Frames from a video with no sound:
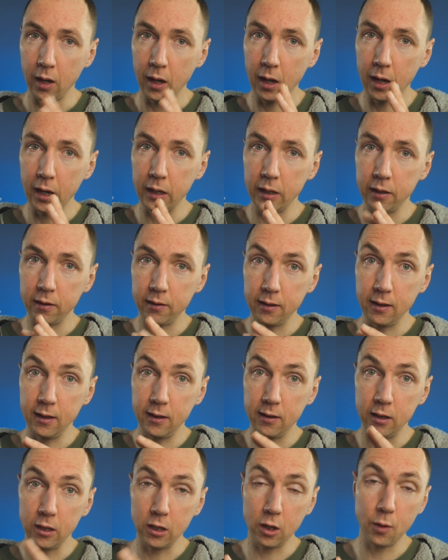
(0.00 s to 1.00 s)
And
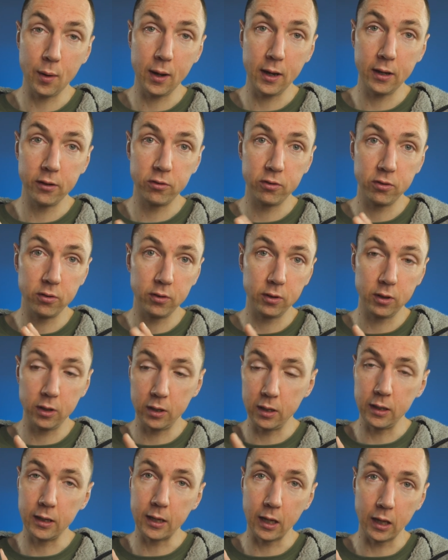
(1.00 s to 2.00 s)
in the US, you
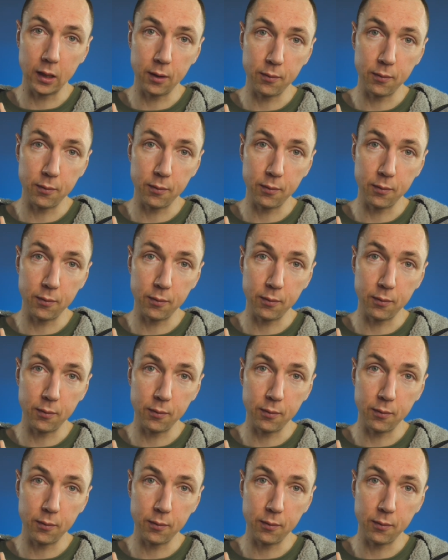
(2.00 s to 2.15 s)
can get